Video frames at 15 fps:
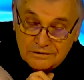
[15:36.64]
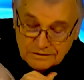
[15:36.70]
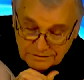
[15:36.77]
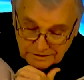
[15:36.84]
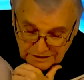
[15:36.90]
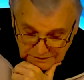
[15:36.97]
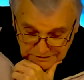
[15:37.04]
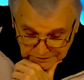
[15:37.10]

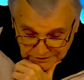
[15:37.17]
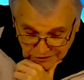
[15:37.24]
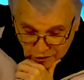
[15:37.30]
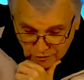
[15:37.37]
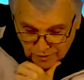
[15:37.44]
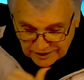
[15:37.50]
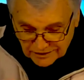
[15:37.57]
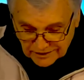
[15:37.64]
do. Don't
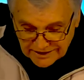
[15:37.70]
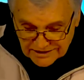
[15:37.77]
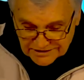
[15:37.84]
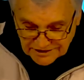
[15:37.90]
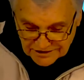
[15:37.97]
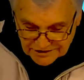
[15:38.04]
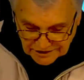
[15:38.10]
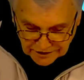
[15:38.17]
be
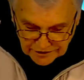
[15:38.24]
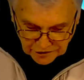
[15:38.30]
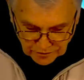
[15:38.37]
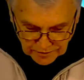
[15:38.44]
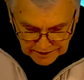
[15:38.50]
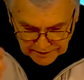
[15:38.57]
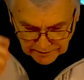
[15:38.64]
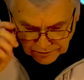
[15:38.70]
lazy, study your
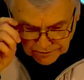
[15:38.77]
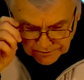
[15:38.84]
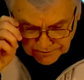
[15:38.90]
Bible.